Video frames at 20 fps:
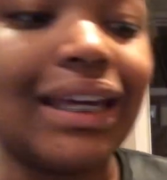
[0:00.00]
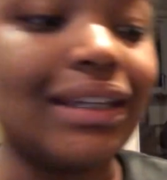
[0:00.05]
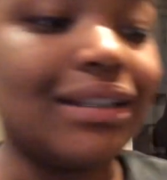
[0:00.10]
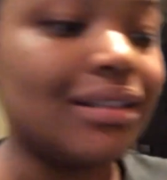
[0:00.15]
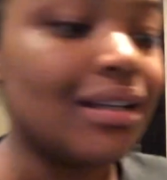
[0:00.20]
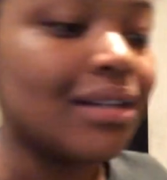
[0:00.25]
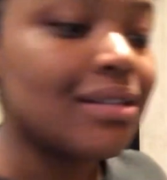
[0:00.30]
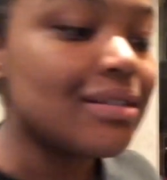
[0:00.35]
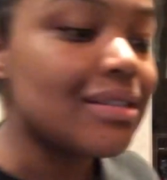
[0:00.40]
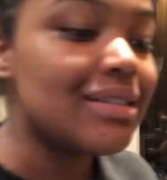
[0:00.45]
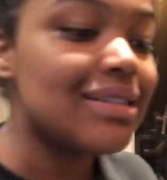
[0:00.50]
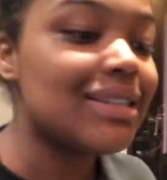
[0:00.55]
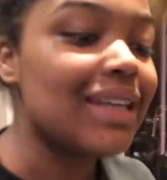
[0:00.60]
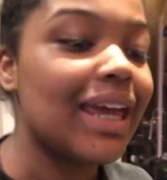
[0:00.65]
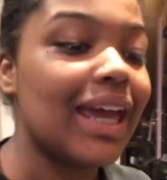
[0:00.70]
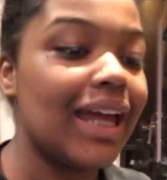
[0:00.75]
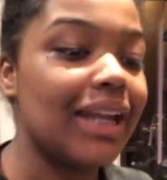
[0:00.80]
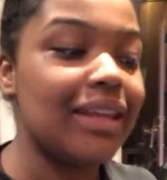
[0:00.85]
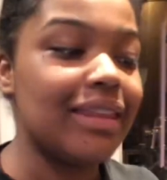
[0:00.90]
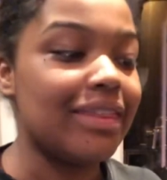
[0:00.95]
It doesn't
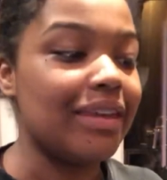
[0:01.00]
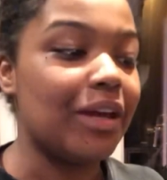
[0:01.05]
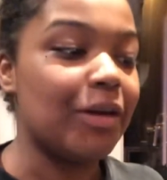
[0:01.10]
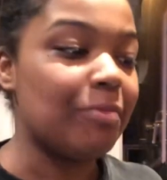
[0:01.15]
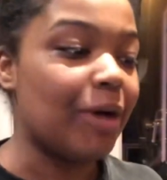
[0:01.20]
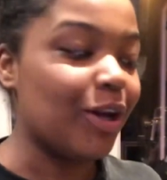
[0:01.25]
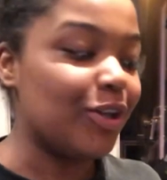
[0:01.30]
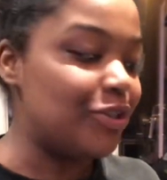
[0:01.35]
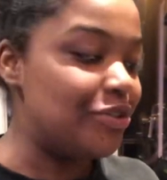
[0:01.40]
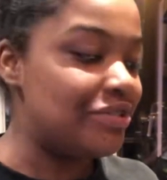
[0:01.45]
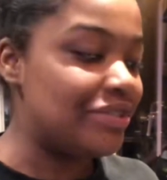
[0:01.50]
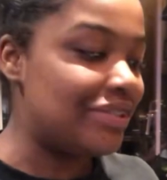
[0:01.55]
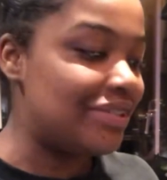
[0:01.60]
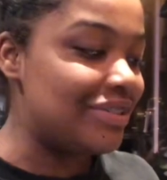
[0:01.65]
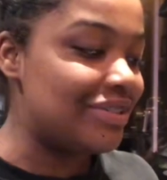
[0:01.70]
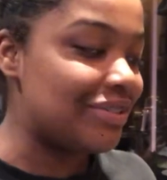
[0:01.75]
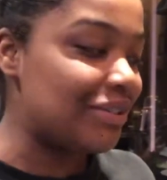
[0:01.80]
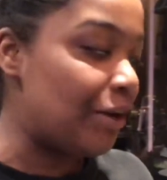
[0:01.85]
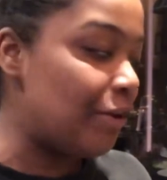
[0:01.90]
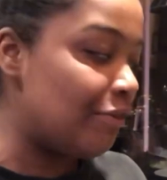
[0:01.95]
say anything about using a
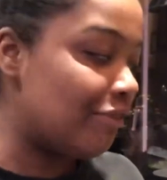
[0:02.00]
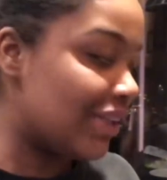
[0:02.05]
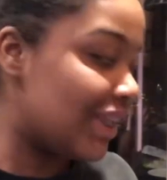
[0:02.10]
stove,